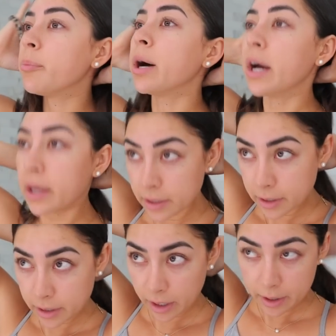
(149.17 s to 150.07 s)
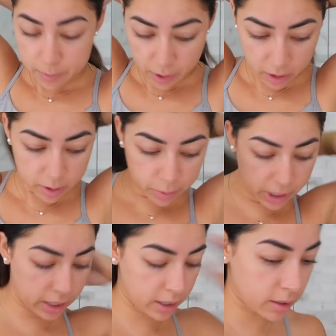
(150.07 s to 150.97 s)
but I'm not
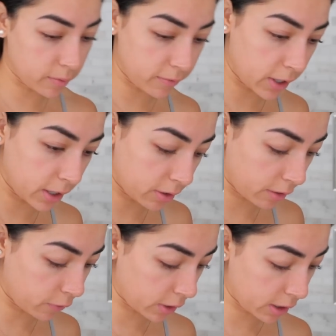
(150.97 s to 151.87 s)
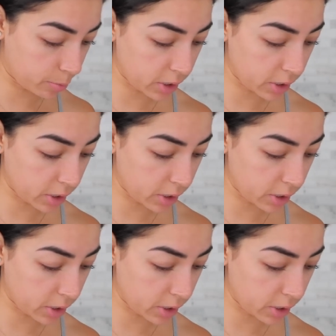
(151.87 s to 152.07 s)
complaining. I'm very thankful I had